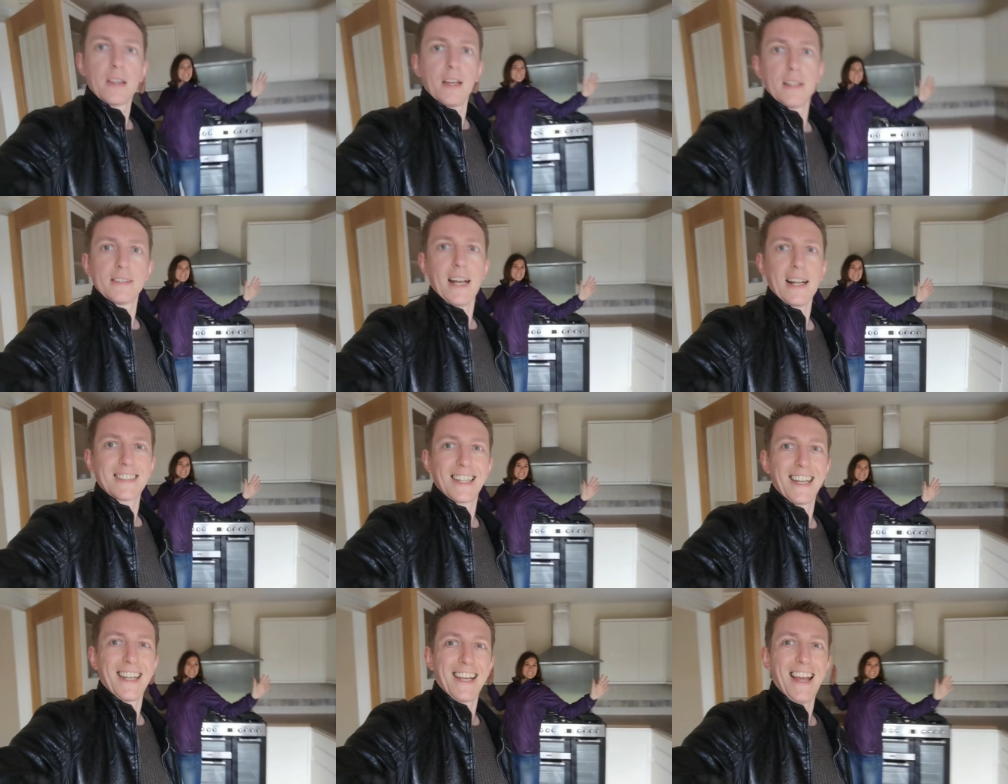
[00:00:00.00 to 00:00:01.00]
There's
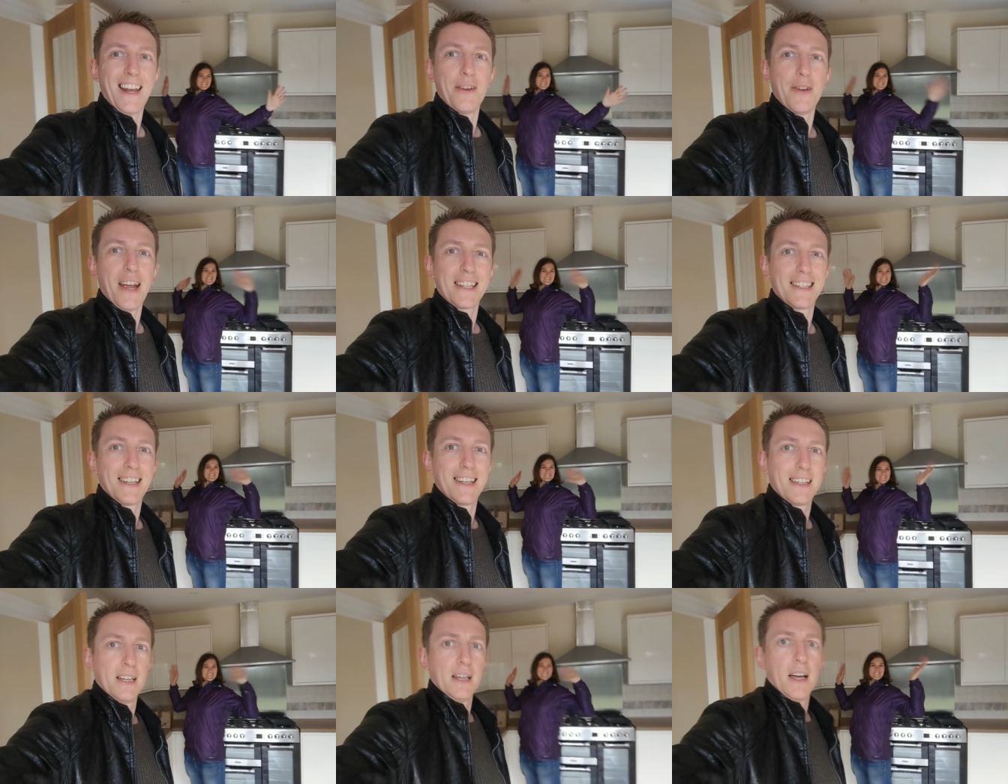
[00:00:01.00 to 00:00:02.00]
Natalie. Hello,
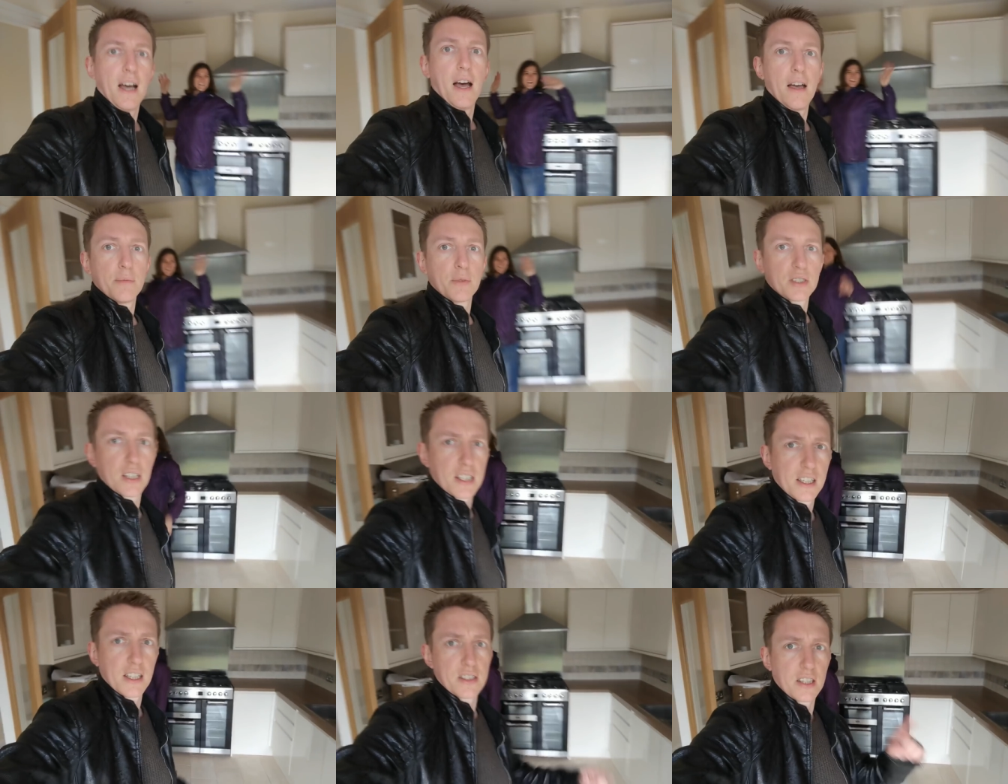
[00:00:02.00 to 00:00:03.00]
Natalie. Um, you see
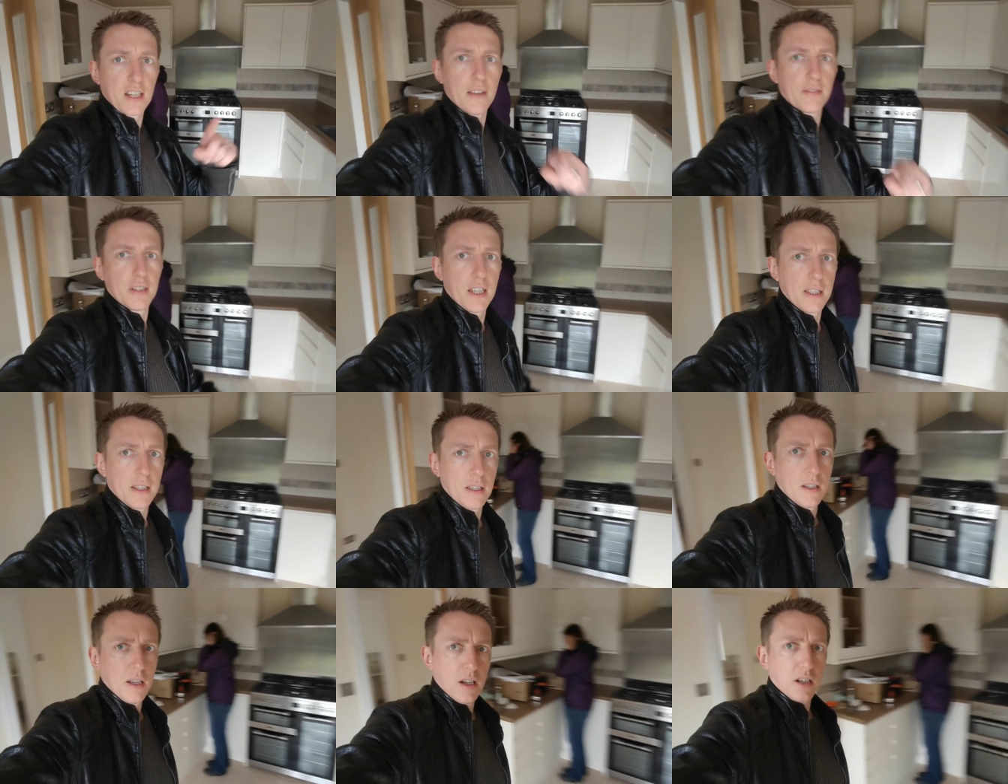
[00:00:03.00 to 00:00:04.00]
the kitchen, lovely
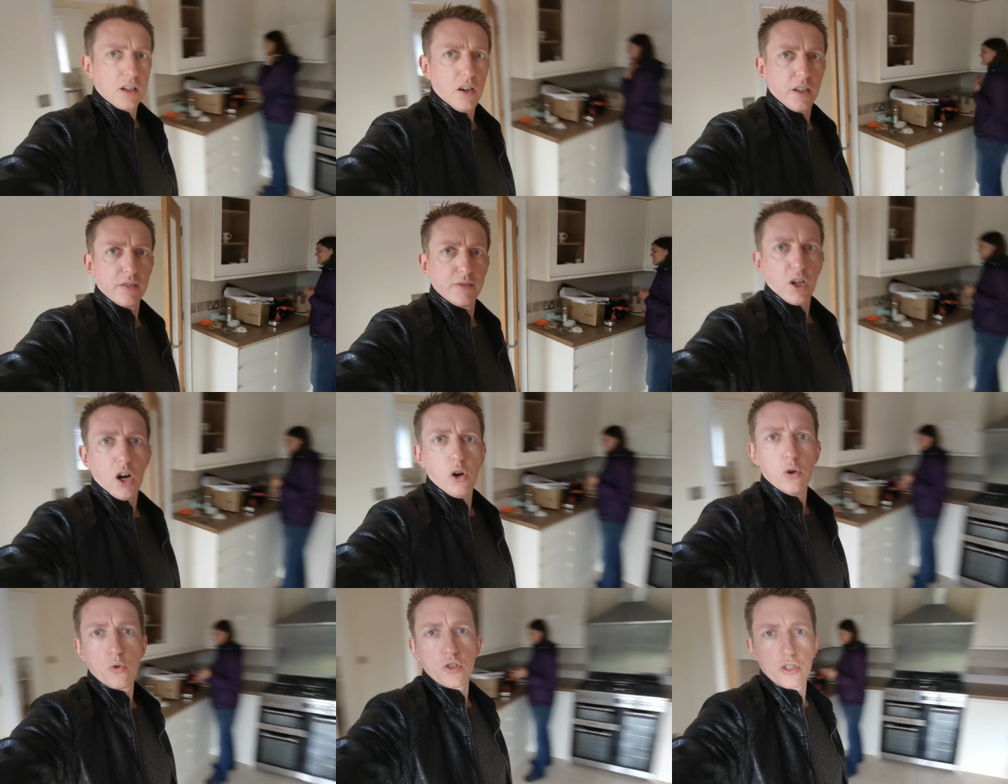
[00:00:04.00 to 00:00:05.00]
kind of like
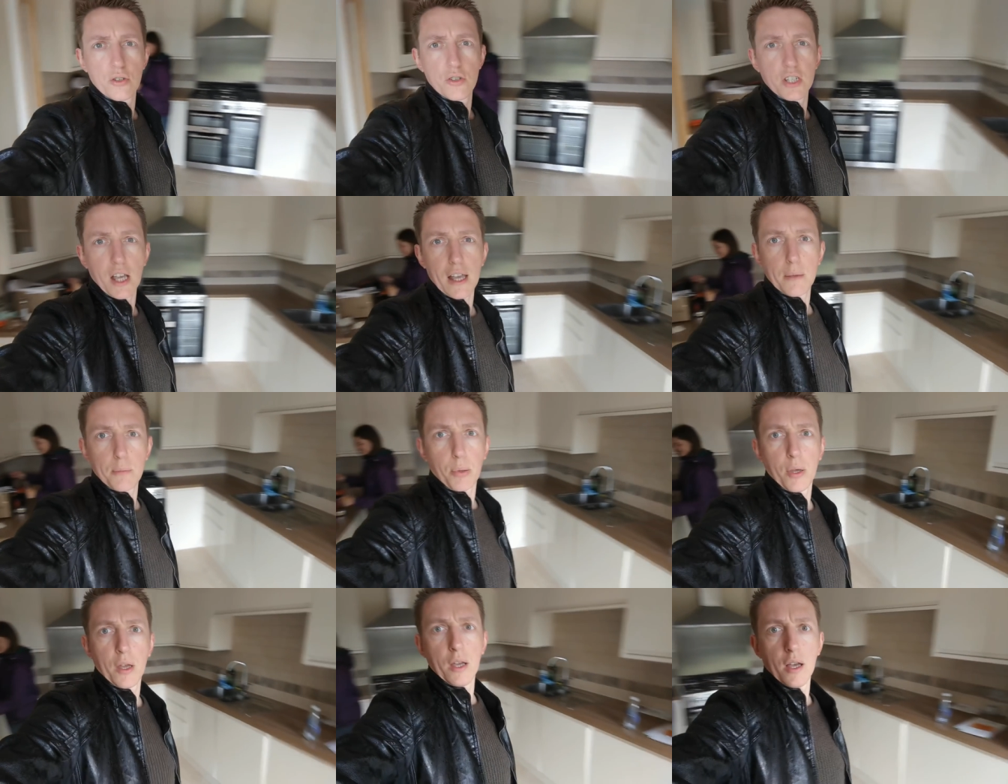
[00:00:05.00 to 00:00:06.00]
horseshoe shape
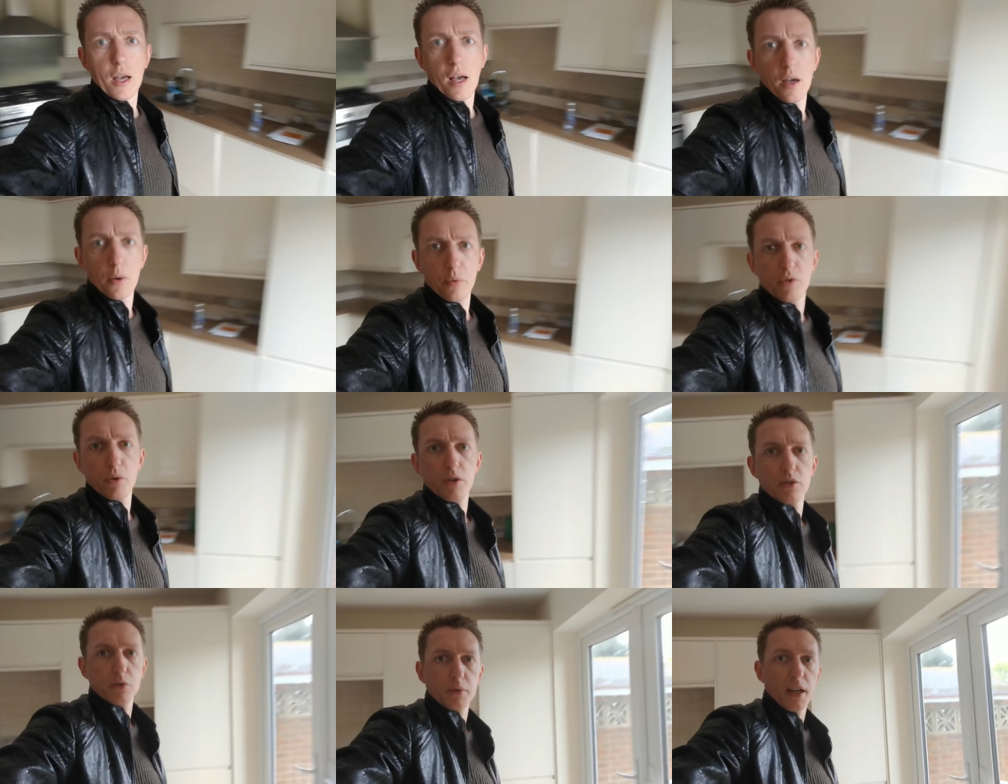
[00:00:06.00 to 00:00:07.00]
uh, with
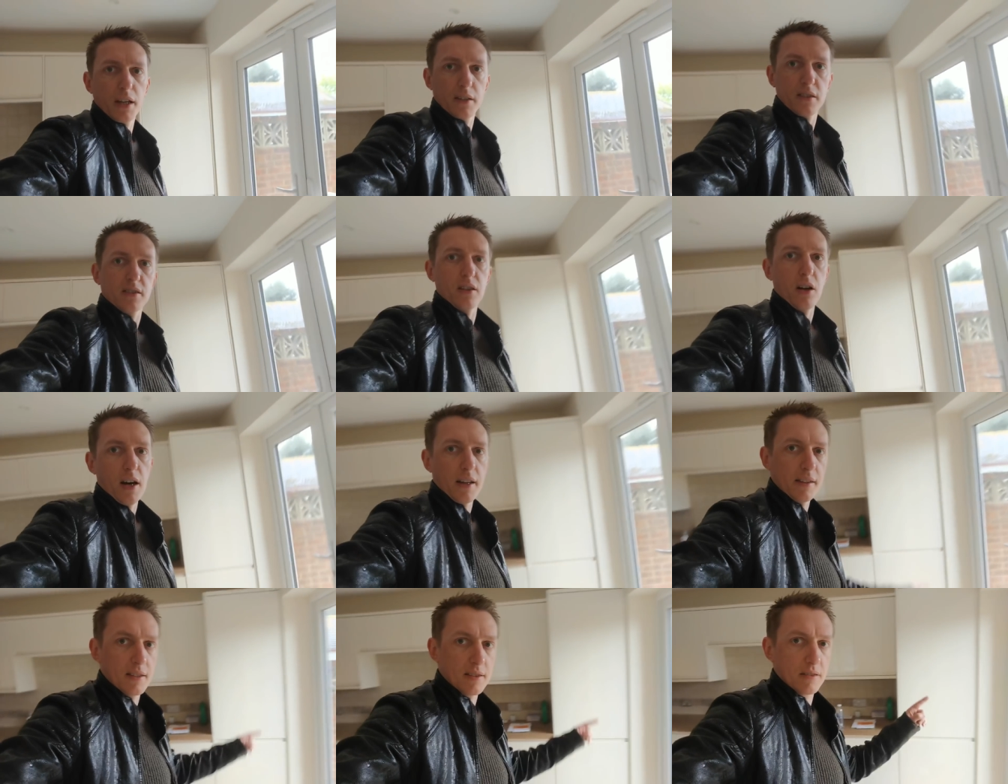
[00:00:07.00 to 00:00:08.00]
units all down the
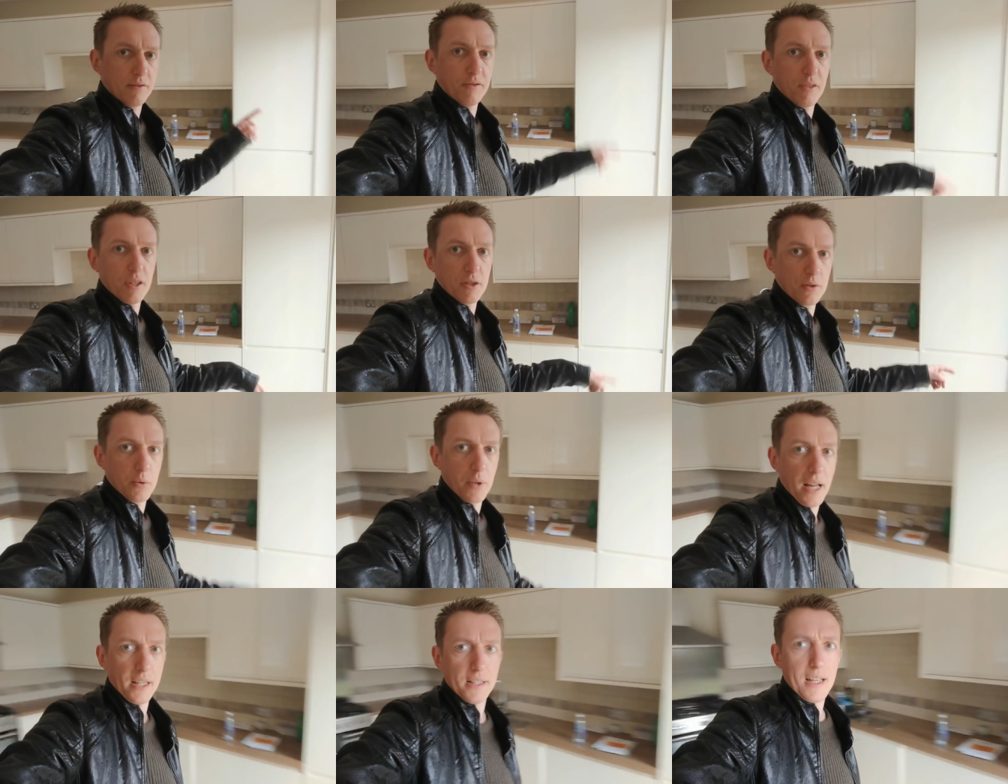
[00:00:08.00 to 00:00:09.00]
side. There's the fridge and all
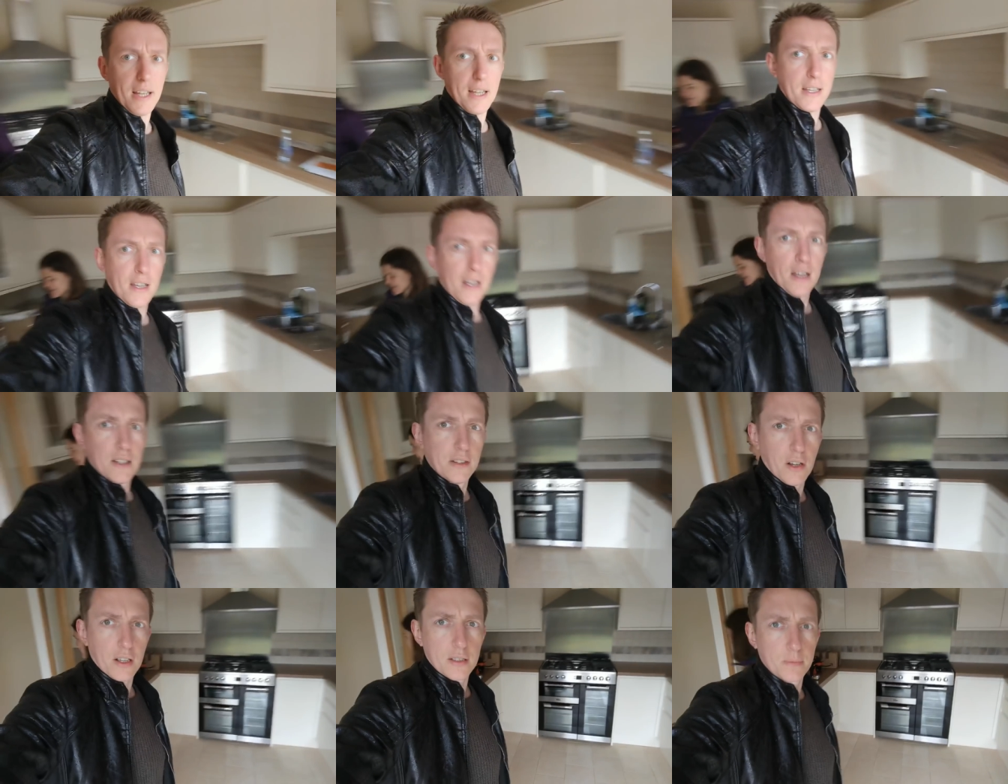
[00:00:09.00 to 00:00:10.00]
that in there.
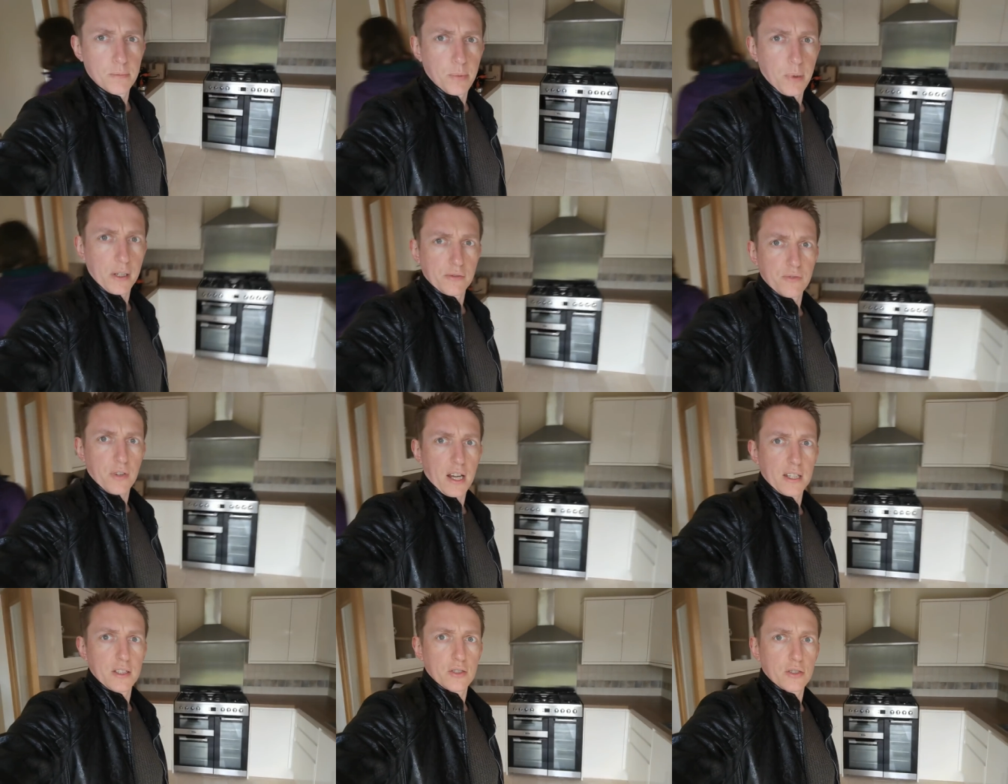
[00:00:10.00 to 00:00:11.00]
Nice big
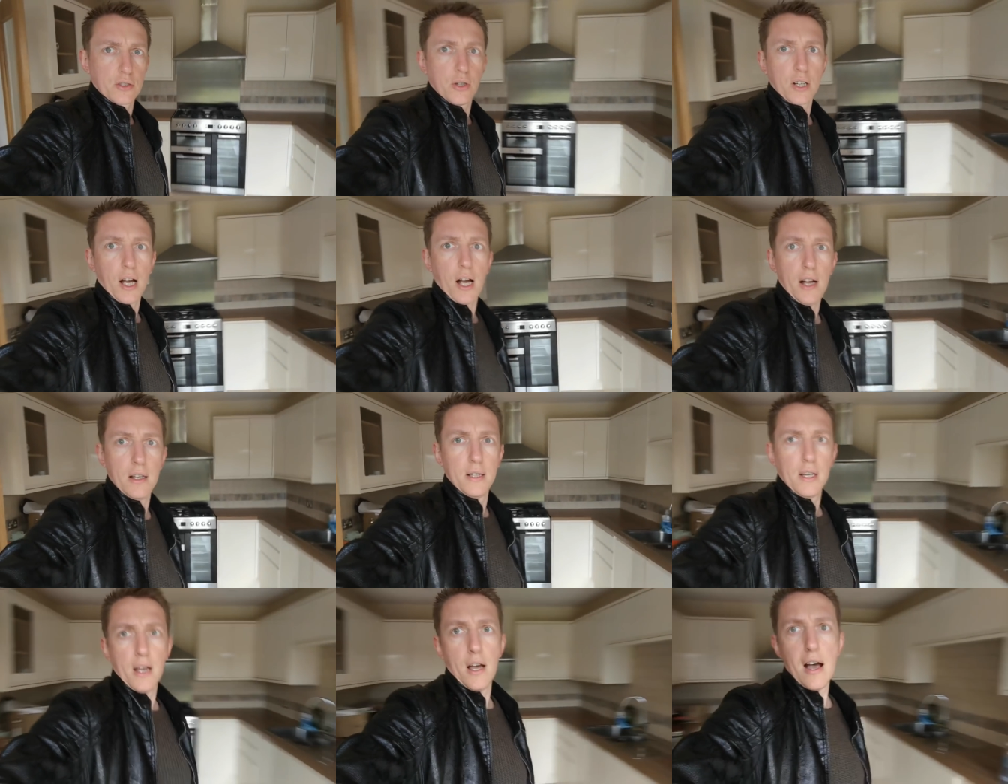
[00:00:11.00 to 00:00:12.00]
range cooker.
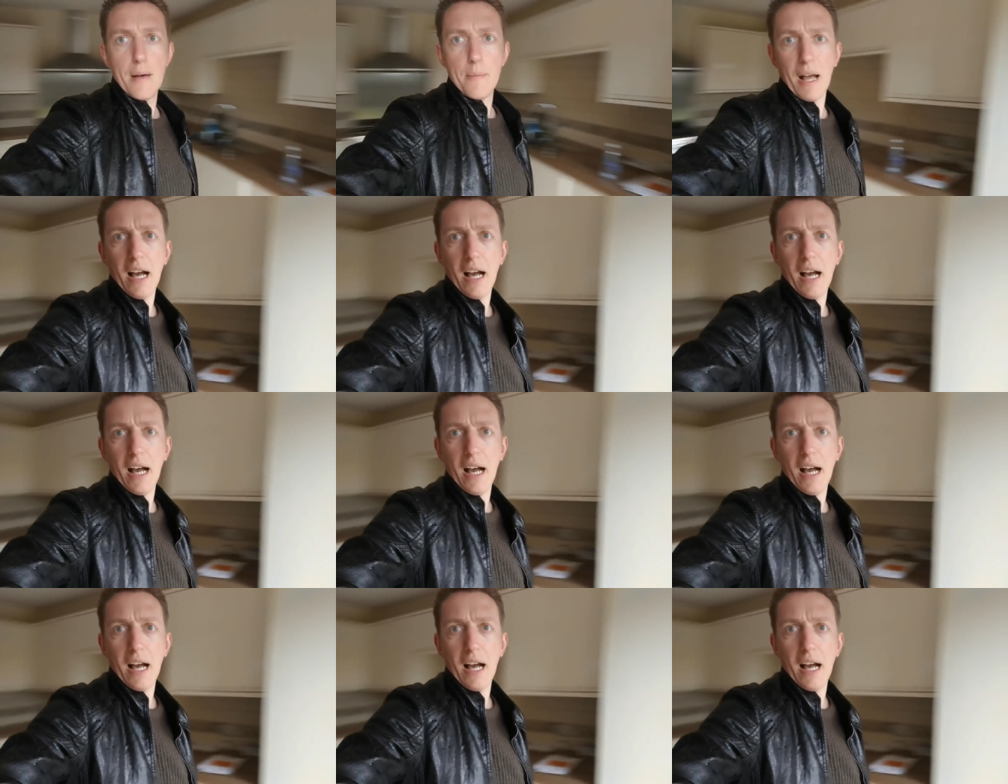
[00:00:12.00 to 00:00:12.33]
Um,